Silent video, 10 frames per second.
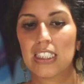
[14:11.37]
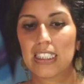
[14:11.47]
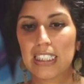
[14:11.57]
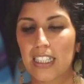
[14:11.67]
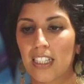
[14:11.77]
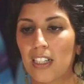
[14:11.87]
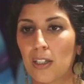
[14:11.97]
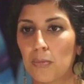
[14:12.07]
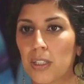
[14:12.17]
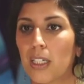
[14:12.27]

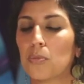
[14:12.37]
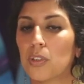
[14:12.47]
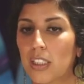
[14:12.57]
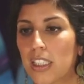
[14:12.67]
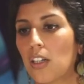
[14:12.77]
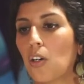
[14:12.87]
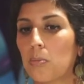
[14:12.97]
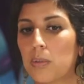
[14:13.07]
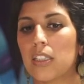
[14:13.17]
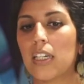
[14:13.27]
but I'm really
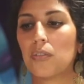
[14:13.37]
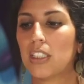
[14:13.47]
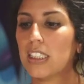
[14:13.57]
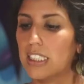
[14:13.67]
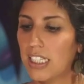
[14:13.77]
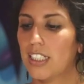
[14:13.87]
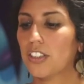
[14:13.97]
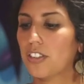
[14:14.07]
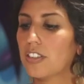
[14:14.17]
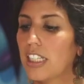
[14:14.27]
hoping that we can kind of
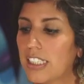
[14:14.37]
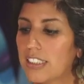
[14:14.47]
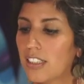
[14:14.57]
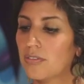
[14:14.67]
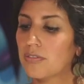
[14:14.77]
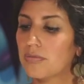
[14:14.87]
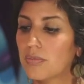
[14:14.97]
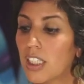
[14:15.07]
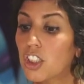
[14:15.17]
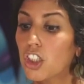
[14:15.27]
create
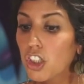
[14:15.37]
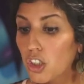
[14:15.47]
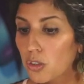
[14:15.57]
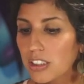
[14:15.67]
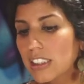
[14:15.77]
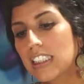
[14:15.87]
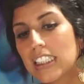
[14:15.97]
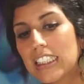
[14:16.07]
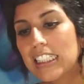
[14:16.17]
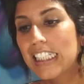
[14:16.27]
a cute
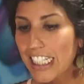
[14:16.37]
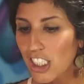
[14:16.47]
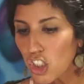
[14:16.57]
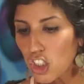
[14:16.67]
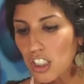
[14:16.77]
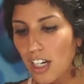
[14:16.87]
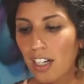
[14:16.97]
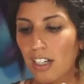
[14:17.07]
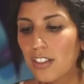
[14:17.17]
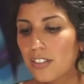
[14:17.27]
niche
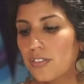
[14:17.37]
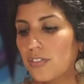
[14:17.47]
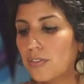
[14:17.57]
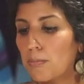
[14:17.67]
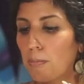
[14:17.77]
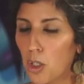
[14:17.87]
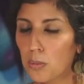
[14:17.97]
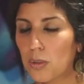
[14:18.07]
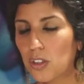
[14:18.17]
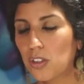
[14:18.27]
of
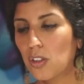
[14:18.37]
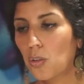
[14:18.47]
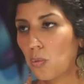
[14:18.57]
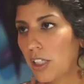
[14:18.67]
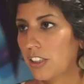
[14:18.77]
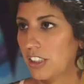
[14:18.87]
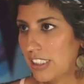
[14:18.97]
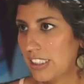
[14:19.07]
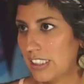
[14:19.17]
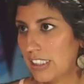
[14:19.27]
mobile wellness
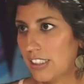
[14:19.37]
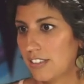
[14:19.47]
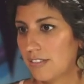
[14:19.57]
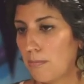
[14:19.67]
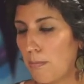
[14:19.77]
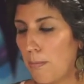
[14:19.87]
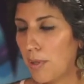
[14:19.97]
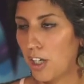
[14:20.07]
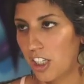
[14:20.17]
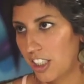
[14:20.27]

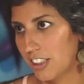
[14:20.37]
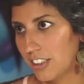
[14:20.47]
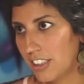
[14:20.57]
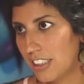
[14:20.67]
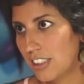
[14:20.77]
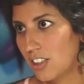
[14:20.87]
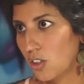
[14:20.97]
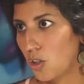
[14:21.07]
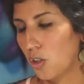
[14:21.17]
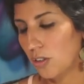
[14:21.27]
bar is the
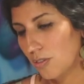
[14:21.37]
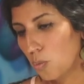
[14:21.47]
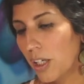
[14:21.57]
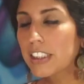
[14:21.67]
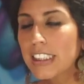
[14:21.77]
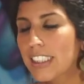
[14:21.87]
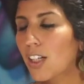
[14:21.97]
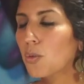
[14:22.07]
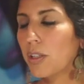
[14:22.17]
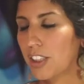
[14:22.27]
goal. Wellness
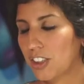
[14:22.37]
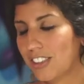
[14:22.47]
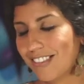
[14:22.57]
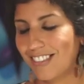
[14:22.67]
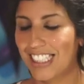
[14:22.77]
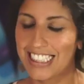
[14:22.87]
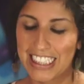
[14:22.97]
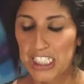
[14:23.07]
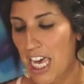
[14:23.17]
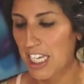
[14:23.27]
on wheels is the
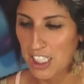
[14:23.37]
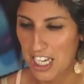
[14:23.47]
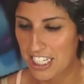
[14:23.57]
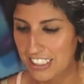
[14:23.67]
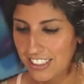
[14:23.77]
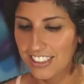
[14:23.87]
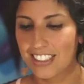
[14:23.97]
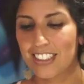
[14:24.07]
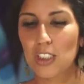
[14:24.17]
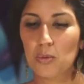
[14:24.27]
tagline.
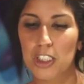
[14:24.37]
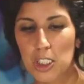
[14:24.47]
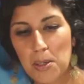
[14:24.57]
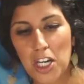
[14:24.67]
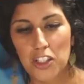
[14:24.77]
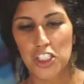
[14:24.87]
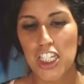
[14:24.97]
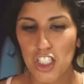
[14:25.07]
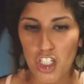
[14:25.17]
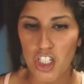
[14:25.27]
So it's going to be on the
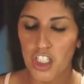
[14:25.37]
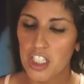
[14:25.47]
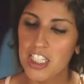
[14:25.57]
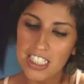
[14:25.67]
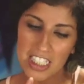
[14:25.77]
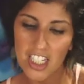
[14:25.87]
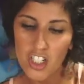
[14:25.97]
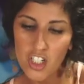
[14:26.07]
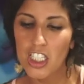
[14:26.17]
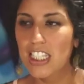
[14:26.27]
t-shirts and the
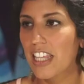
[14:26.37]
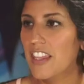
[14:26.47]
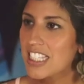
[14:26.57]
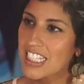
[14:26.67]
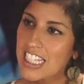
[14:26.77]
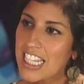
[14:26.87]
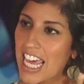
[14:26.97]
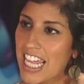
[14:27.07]
stickers and the this and that. The merch